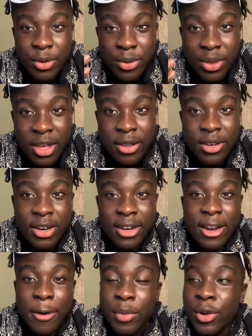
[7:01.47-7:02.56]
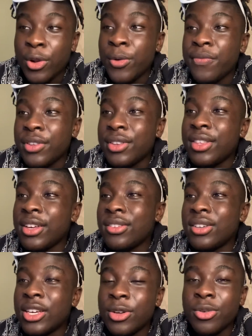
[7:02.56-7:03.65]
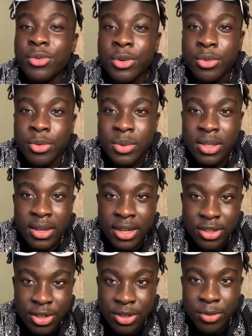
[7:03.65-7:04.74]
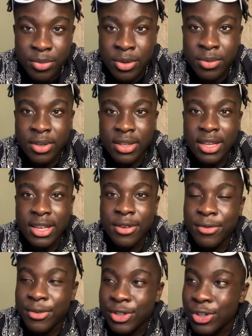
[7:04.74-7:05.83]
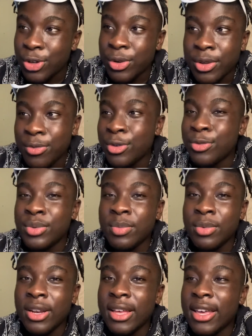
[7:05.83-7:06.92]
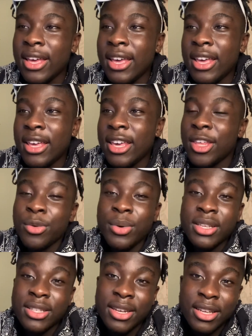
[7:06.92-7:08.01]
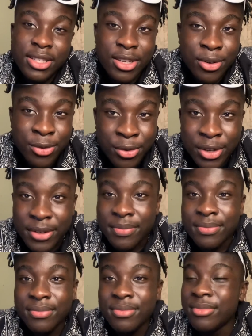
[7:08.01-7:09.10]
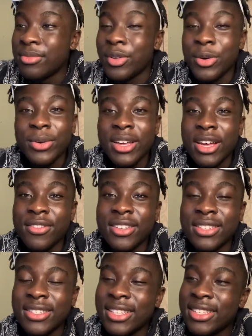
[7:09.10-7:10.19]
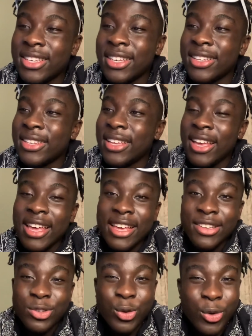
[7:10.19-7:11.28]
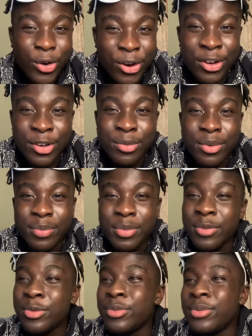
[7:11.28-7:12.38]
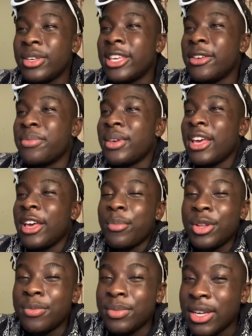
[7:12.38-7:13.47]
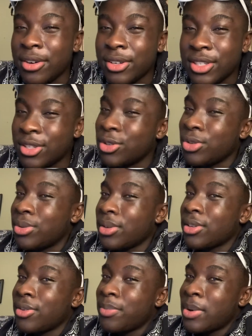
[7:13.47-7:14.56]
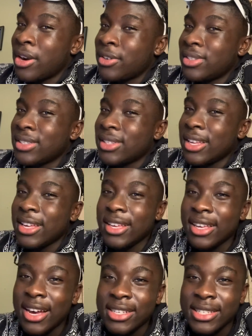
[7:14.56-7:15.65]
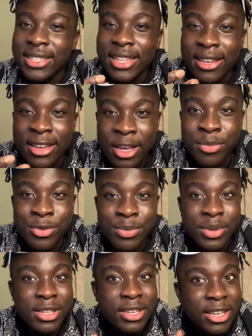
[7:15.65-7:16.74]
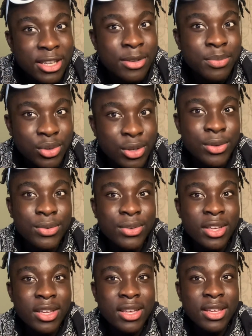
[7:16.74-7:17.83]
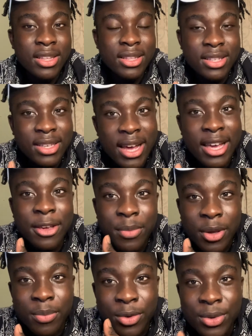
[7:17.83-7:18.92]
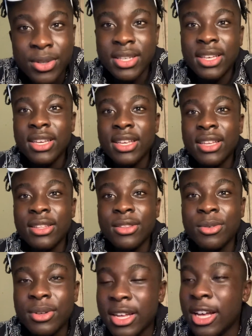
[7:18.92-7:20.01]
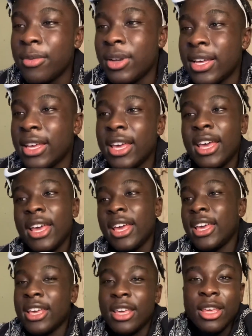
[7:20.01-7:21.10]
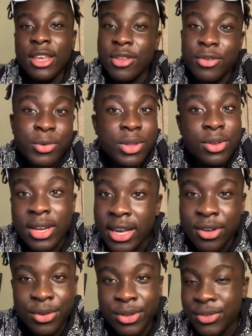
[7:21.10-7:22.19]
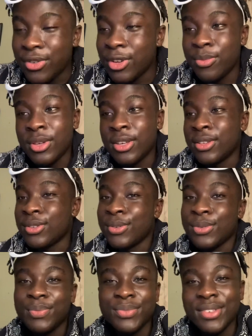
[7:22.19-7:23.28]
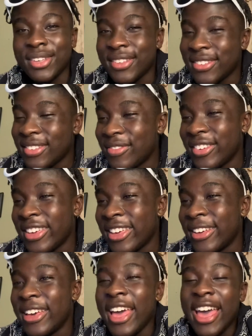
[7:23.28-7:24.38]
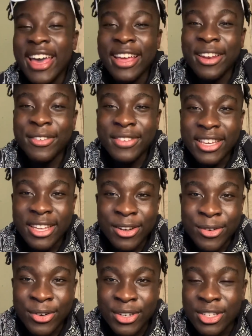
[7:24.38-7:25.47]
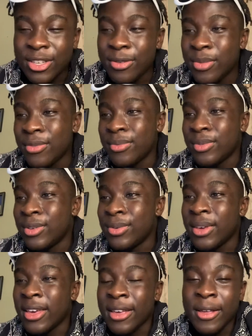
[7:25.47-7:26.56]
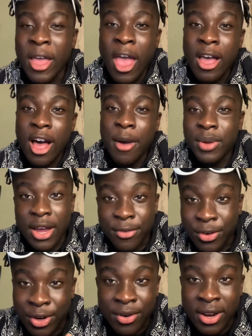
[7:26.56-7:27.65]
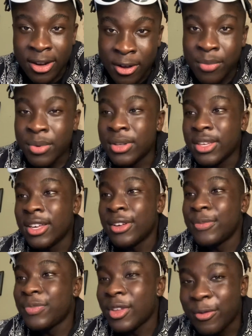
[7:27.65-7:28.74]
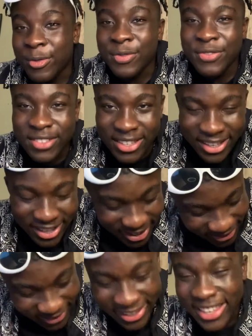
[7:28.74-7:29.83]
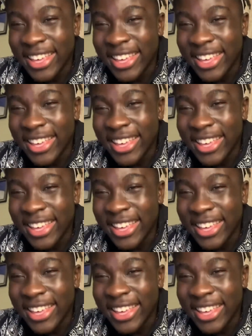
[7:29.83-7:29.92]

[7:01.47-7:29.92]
if you think of her down below. Do you think Kid LAROI will be the next Justin Bieber? Like, for sure he will be, but like, either way, he's the next Kid LAROI. No cap, cause this kid, it's so hard, but people keep putting him down because the juice world comparisons. Like, guys, it's the label, but the kid himself, this guy can make music, no cap. Like, whether you like it or not, he's gonna be here. So yeah, but yeah, hey, love the Kid LAROI, Justin Bieber from the U K. I'm in Africa right now, but yeah, I'm you get me.